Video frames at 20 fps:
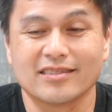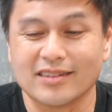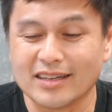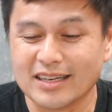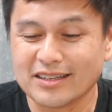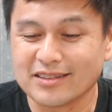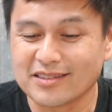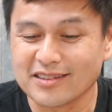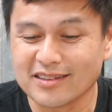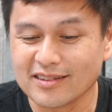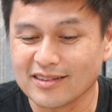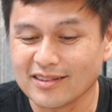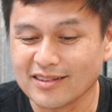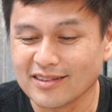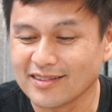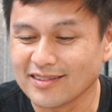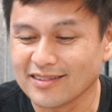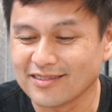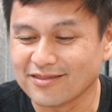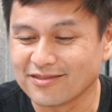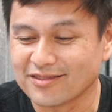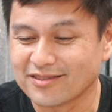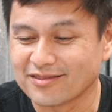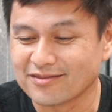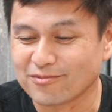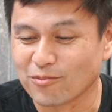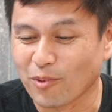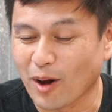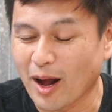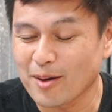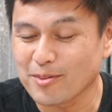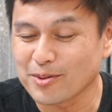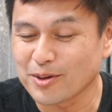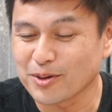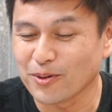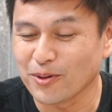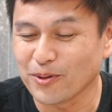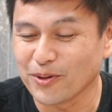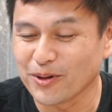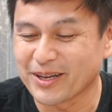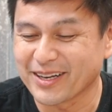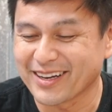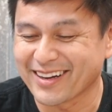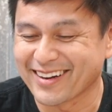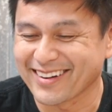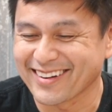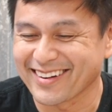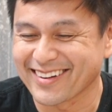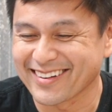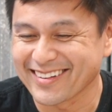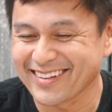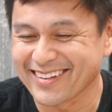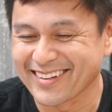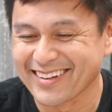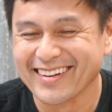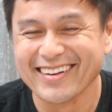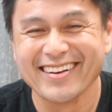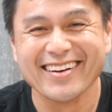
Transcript: into the rabbit hole here.